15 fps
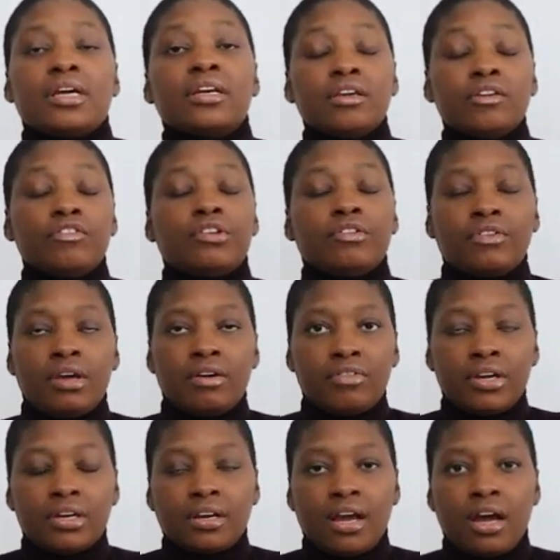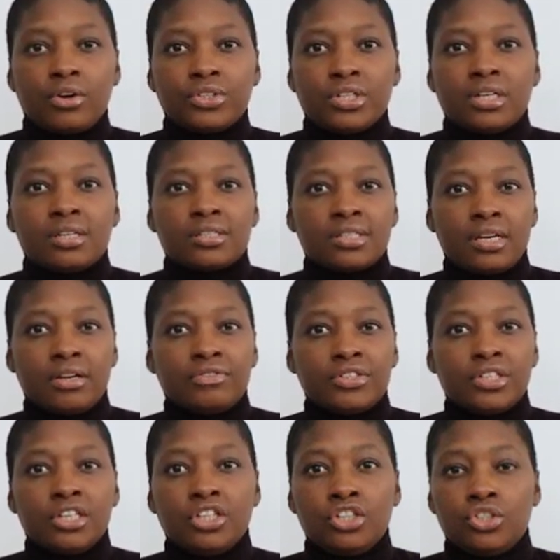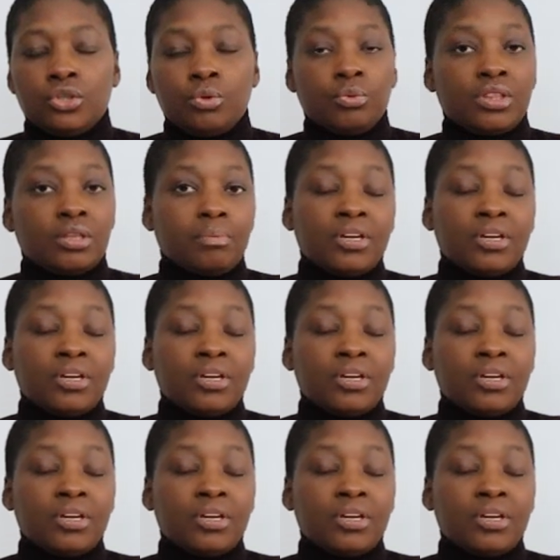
and if you've ever encountered a safety issue with